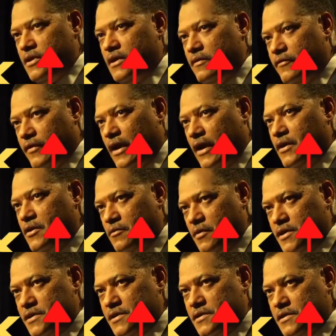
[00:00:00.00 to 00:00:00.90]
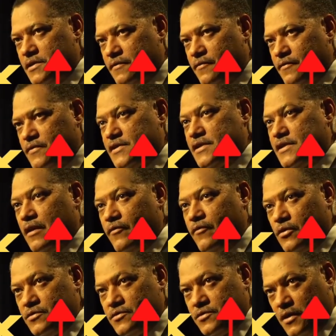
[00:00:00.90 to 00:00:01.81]
larger than the U S A's,
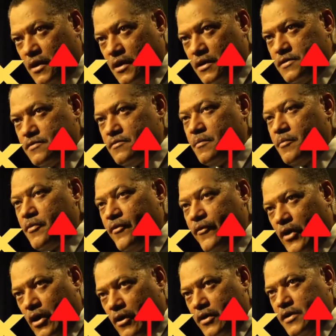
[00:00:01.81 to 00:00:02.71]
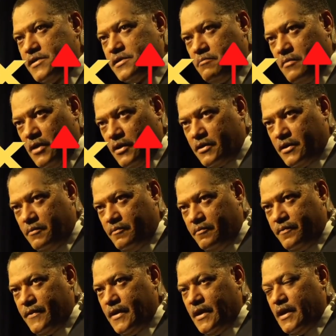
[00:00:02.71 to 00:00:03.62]
and it's an area of the economy that is
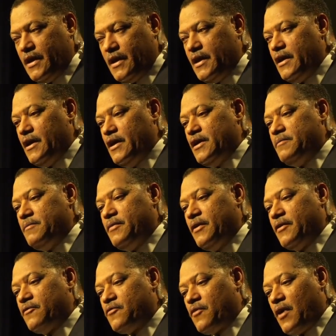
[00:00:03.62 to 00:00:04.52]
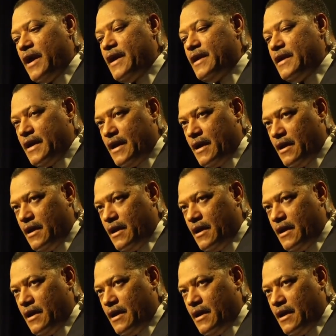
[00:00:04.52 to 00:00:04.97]
significantly less affected by social